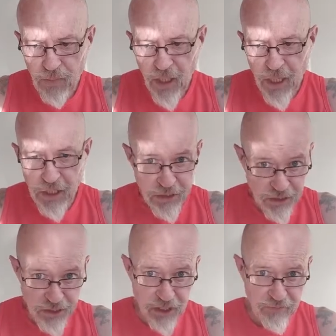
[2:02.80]
It is a
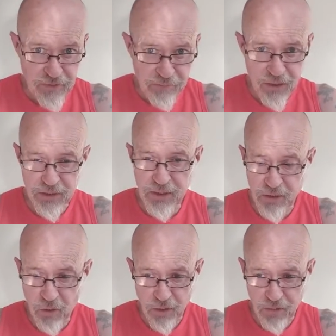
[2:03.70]
7. It's
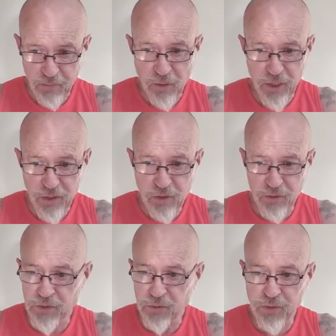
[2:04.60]
not a boiling hot
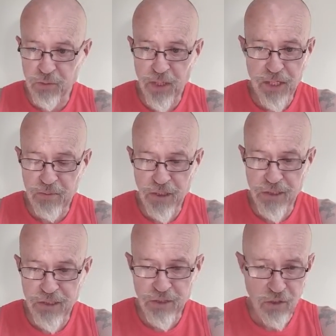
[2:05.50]
sauce by any means.
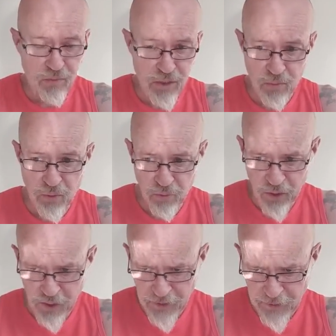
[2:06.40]
It's got a bit of warmth
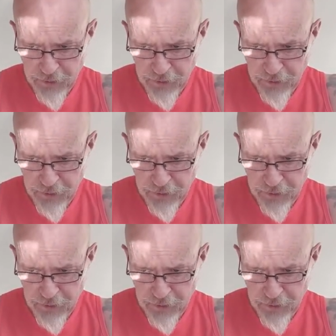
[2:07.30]
in it.